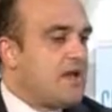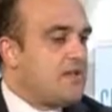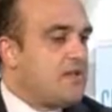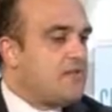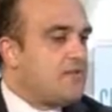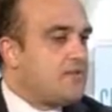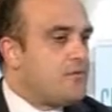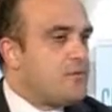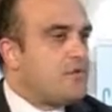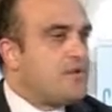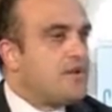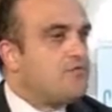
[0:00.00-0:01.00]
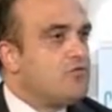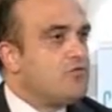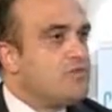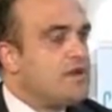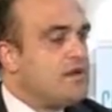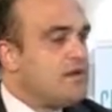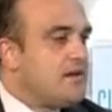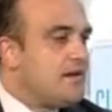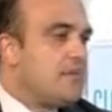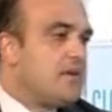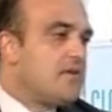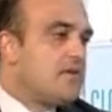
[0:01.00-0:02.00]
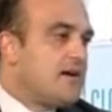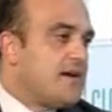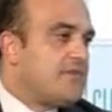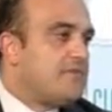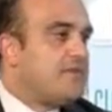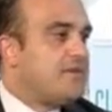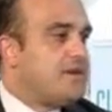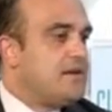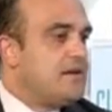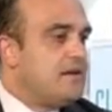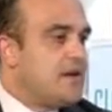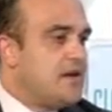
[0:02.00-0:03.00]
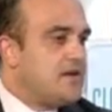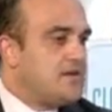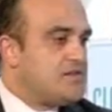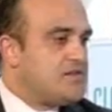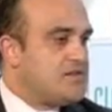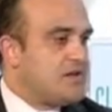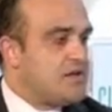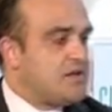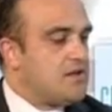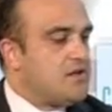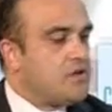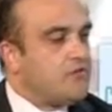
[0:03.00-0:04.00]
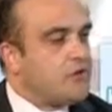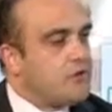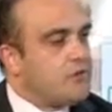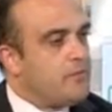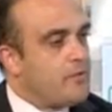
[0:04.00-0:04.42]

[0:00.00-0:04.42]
and therefore that will be about half in the case the overall